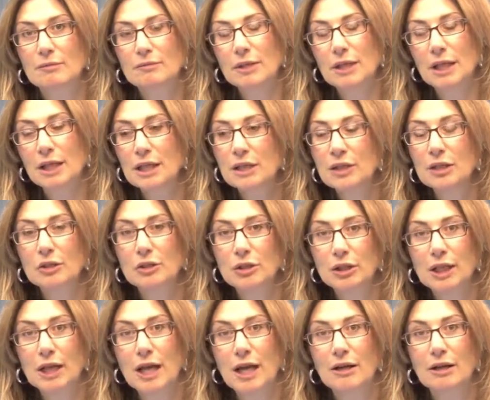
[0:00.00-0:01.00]
getting the
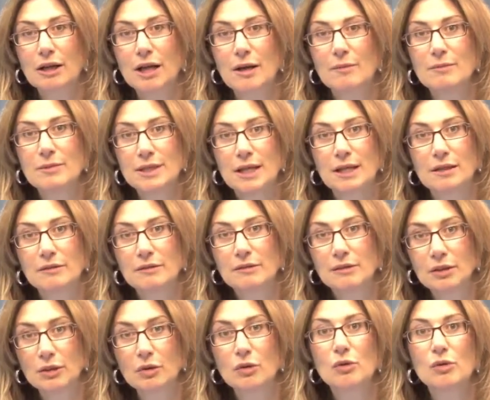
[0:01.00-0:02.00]
learning outcomes that
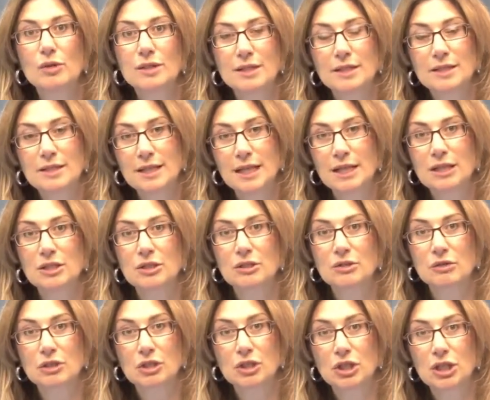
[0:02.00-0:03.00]
the course is set
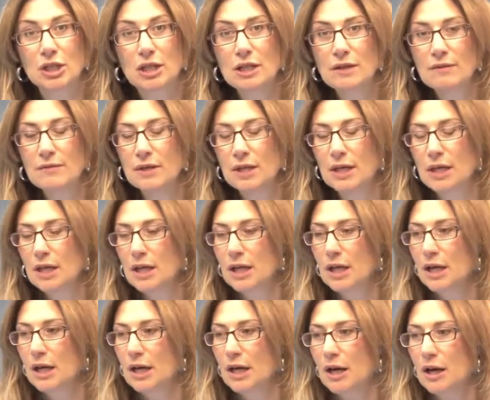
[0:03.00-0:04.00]
to achieve.
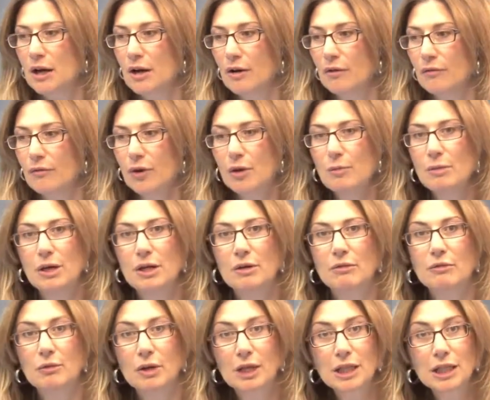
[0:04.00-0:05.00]
From a
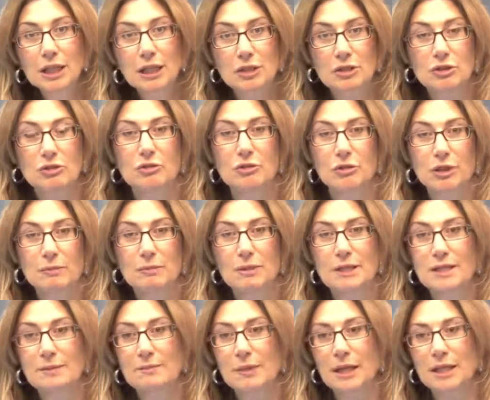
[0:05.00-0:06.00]
regulatory
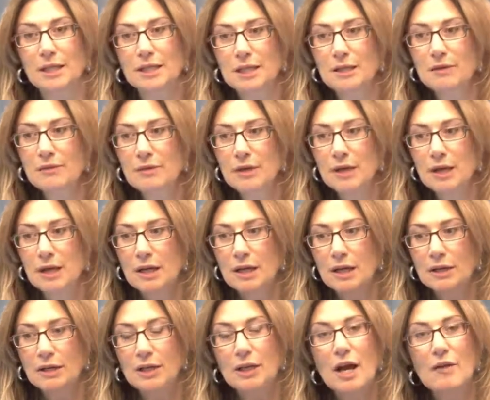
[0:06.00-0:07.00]
perspective,
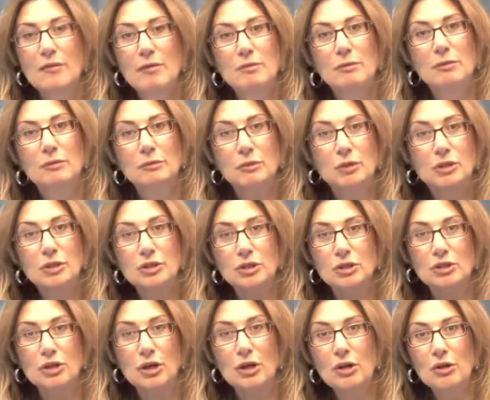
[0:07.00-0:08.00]
the government wants
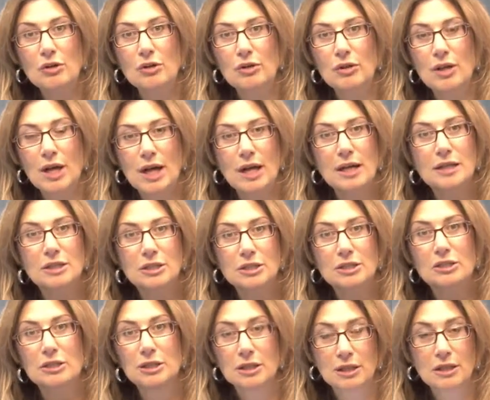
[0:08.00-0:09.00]
to know that
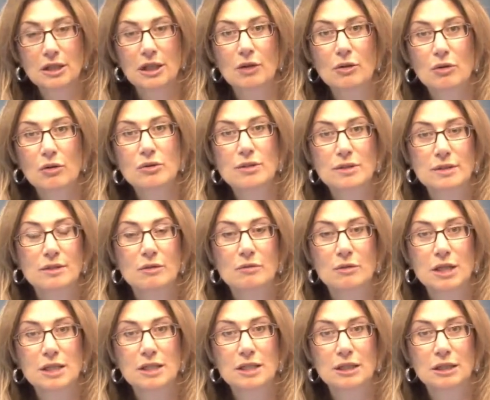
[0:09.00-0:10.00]
the courses that
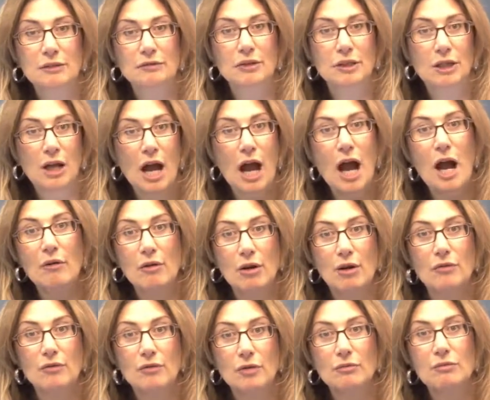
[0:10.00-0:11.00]
we're delivering are
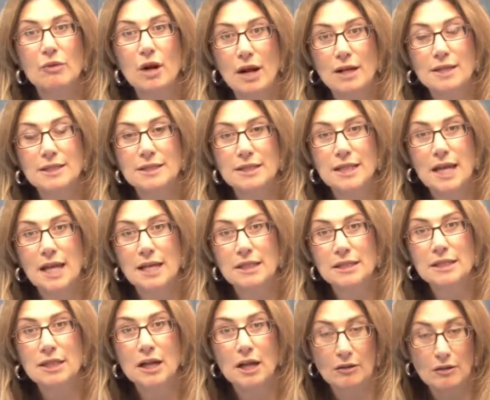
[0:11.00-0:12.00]
of the right
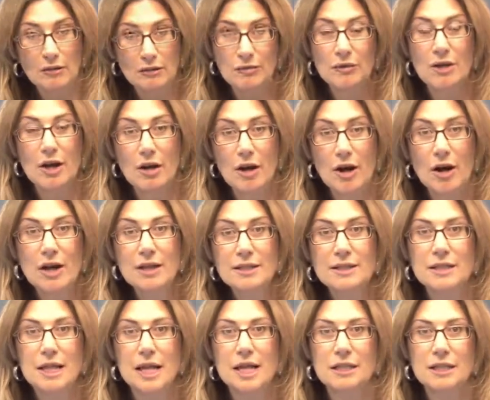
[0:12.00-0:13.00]
standard, are of a high
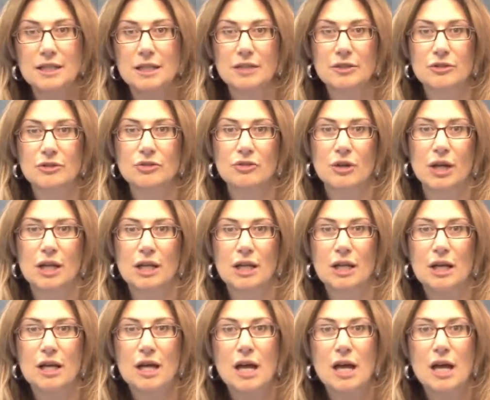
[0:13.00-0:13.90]
standard in Australia,